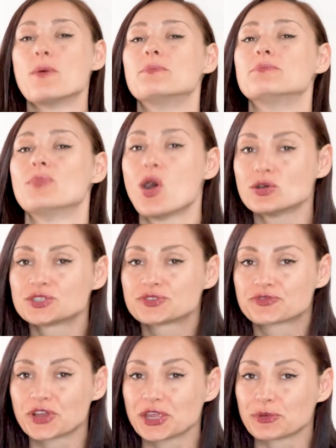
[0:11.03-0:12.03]

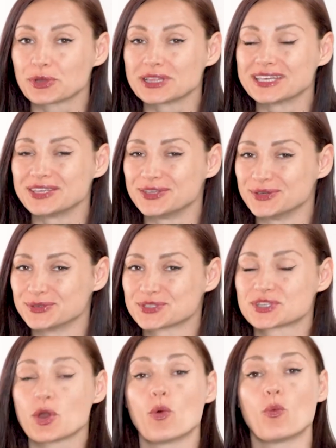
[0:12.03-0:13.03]
most frequently used